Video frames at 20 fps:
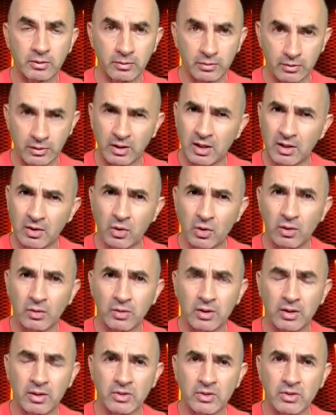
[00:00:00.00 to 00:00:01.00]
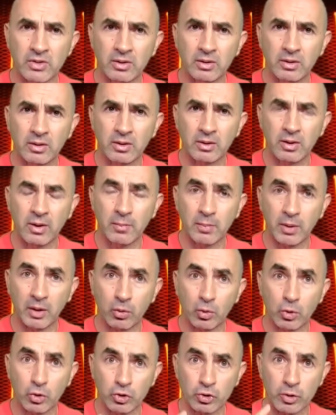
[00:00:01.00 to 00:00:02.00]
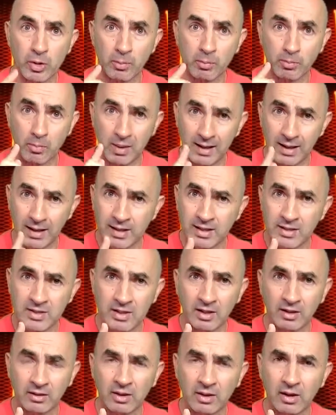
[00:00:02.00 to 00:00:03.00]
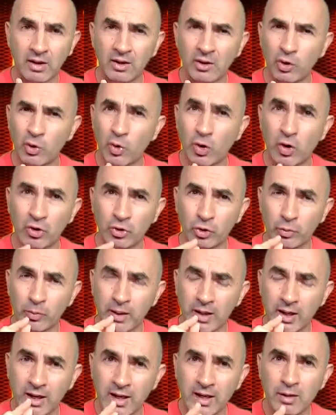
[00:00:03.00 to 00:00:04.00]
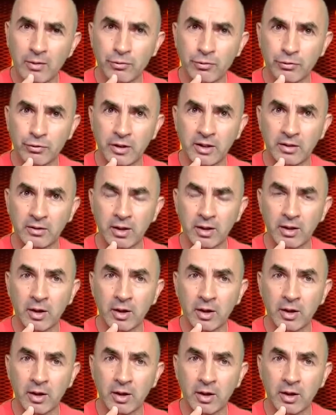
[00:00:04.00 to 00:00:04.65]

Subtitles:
Think on this, because blessed you are to be envied